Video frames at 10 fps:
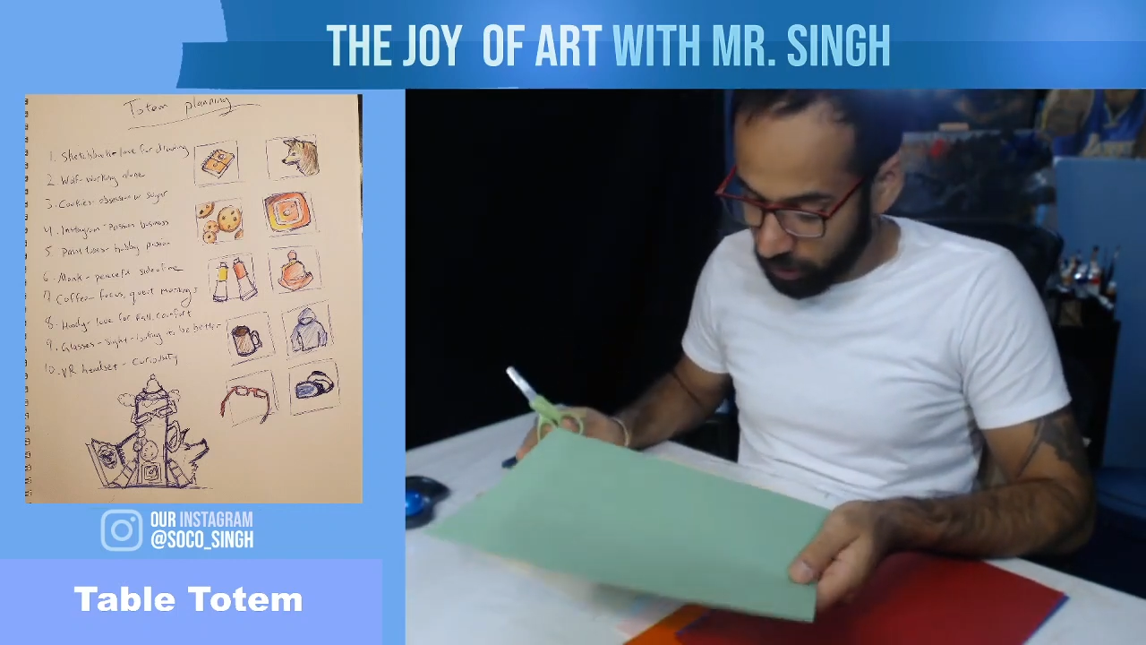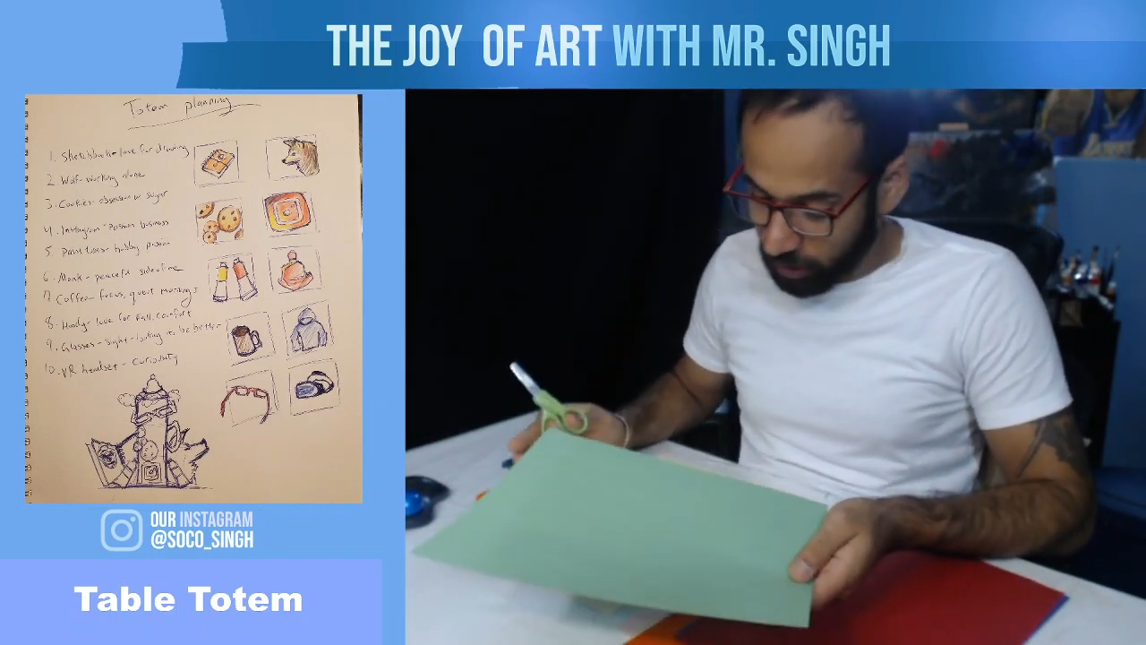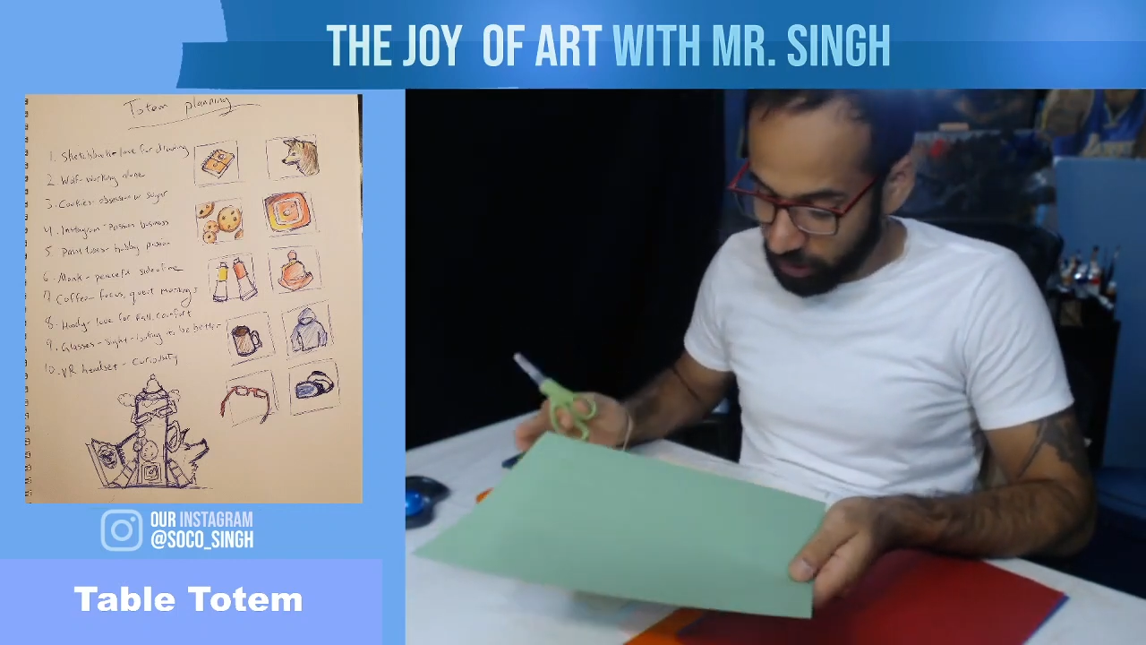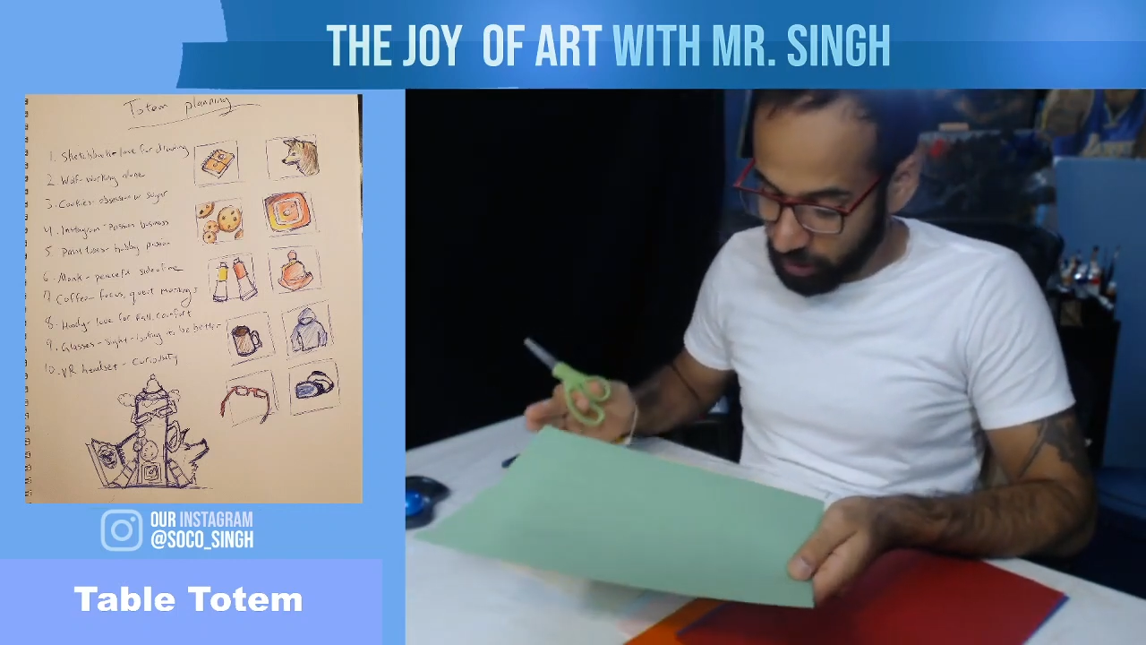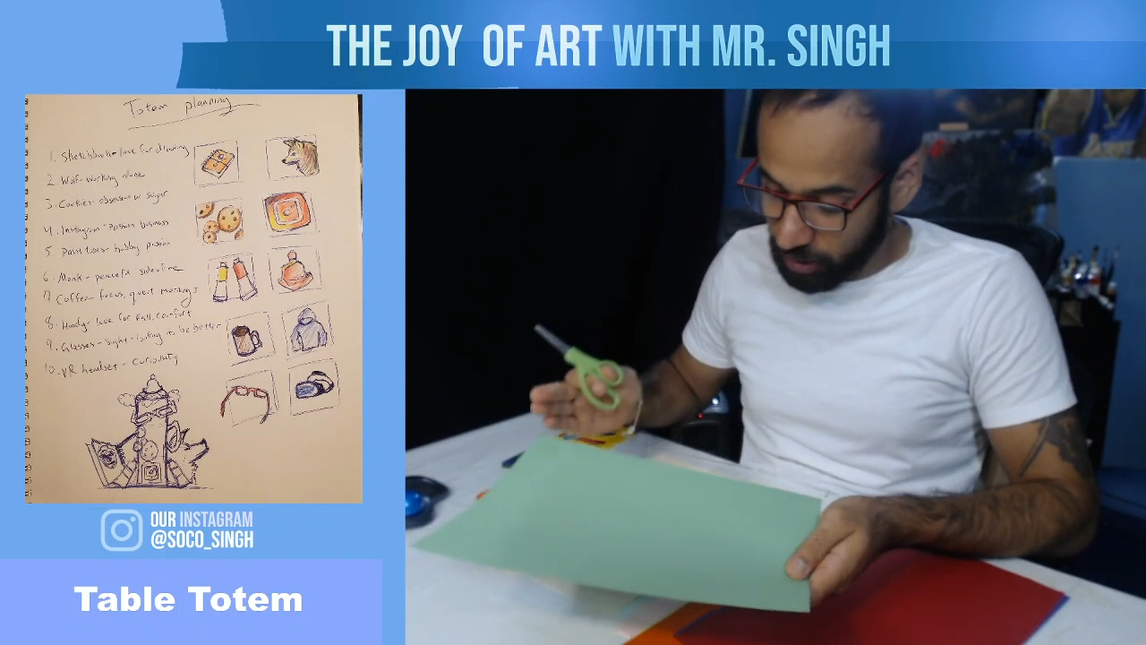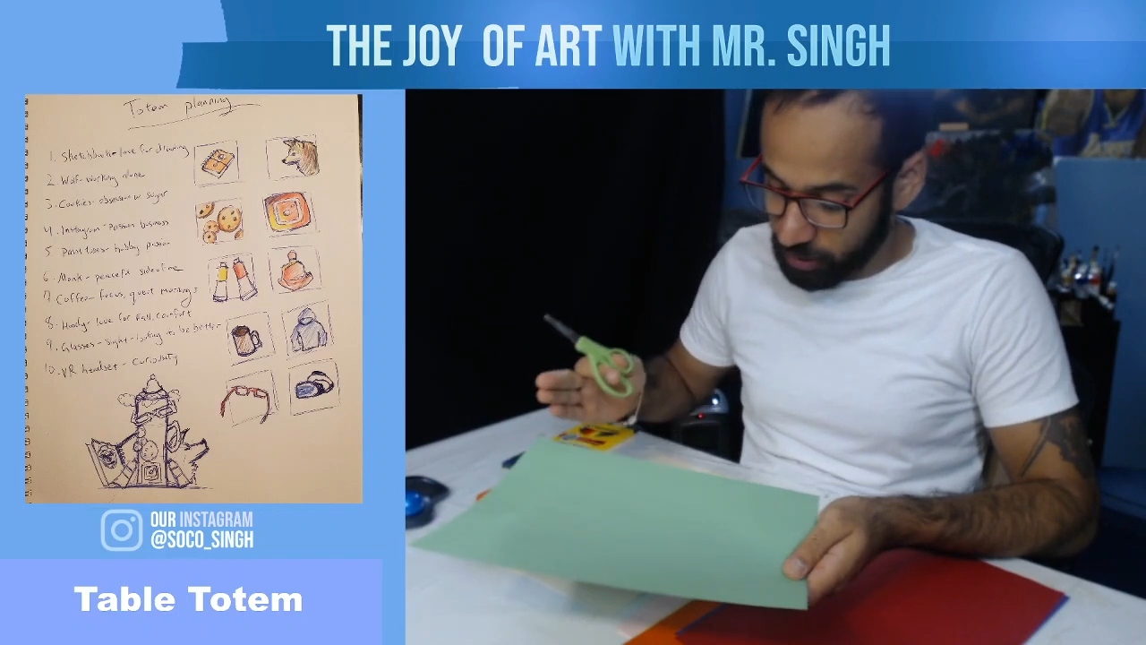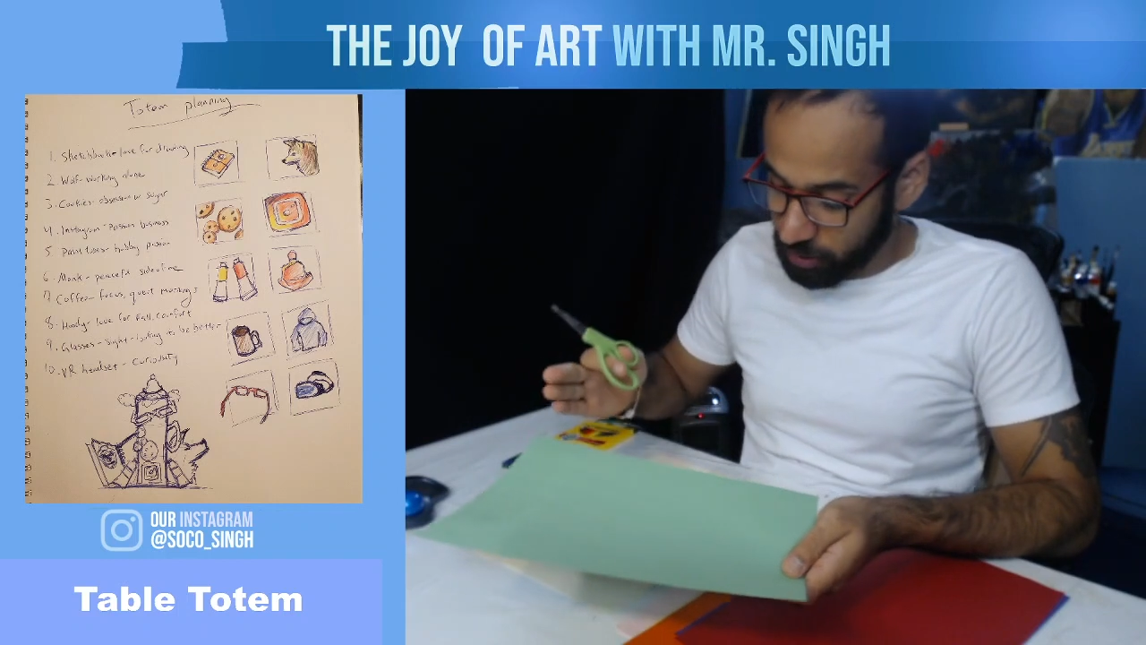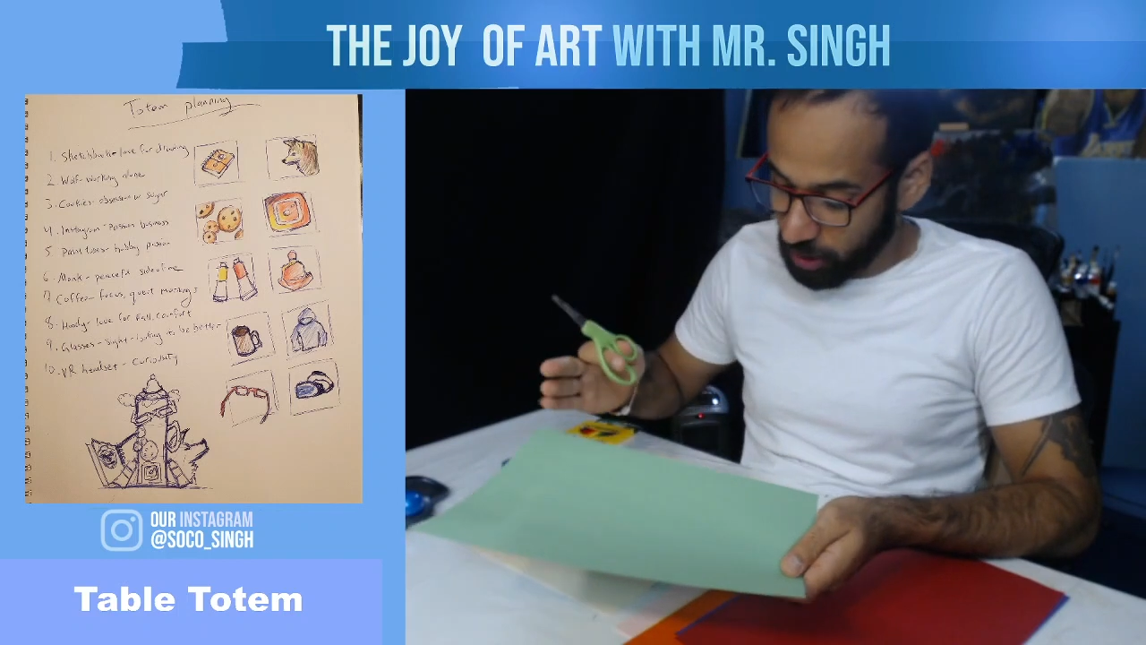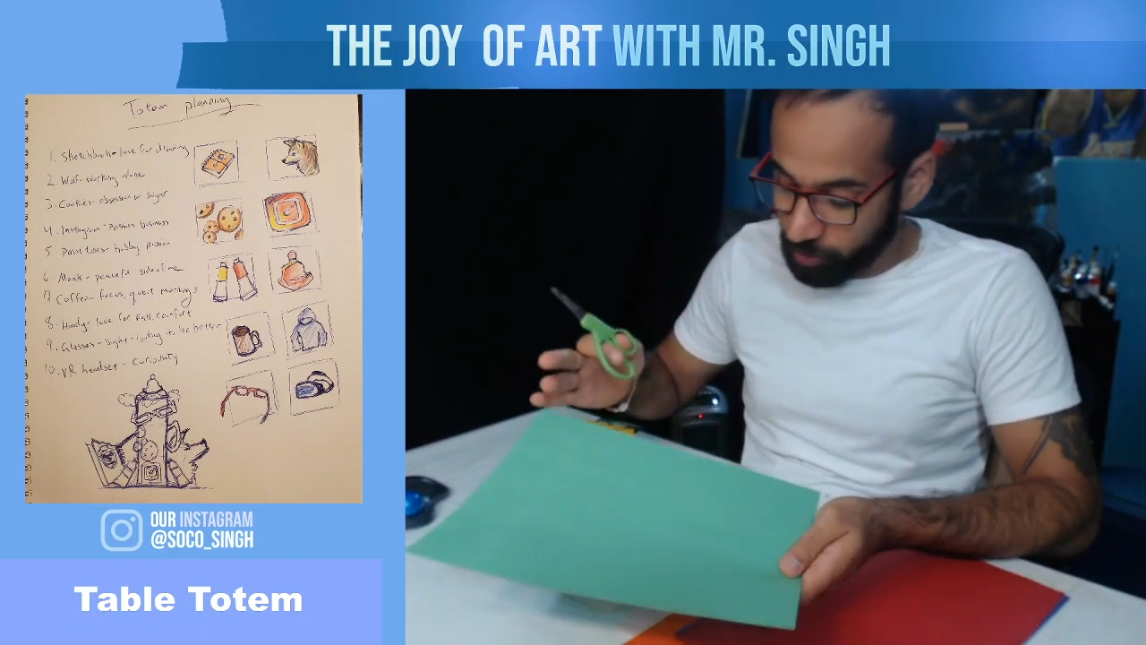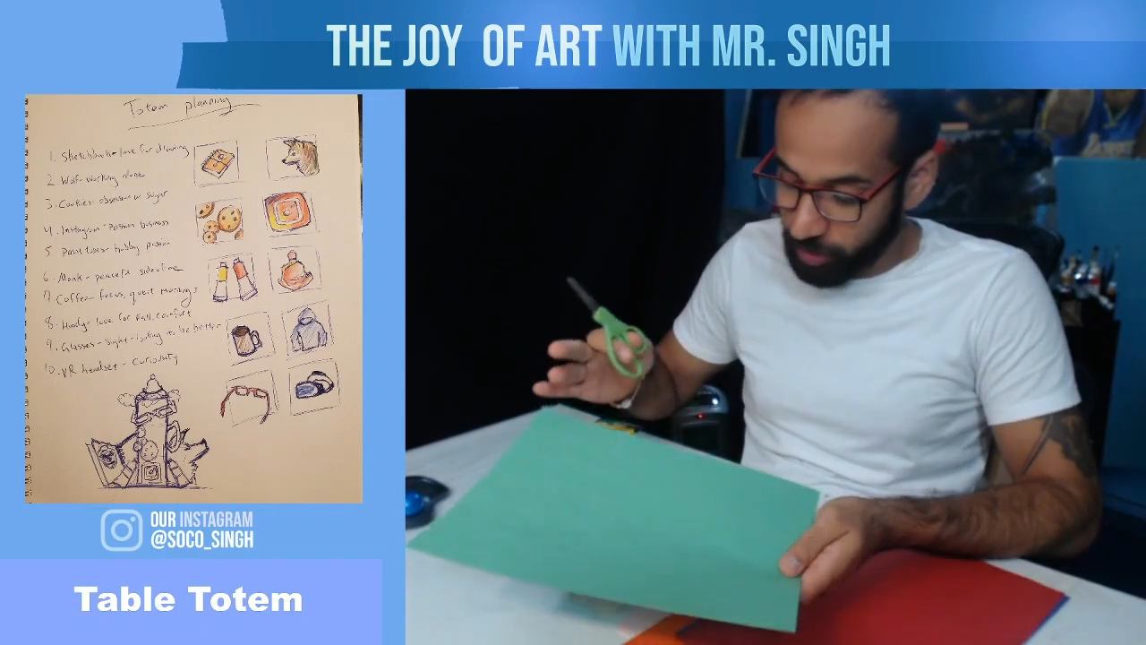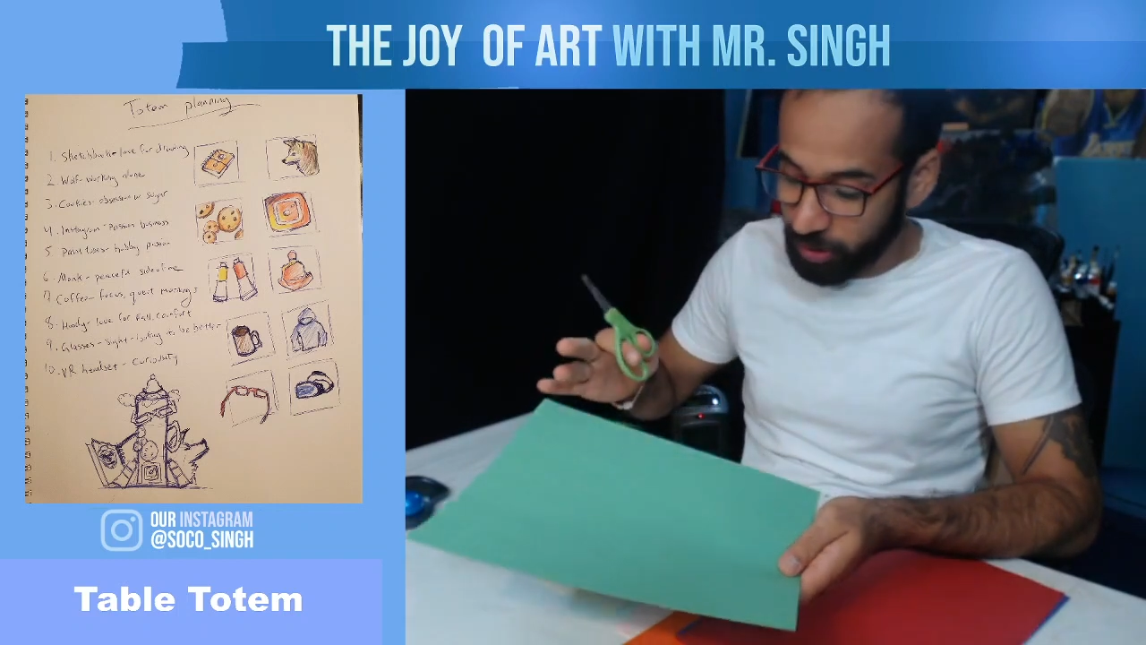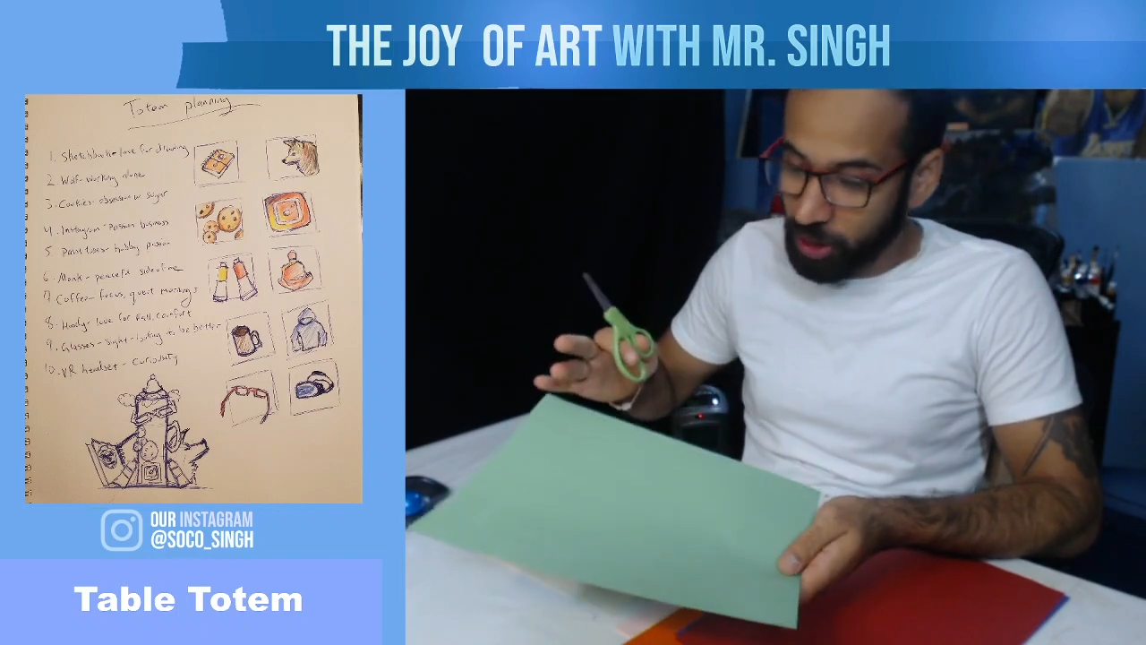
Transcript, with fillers: is I'm going to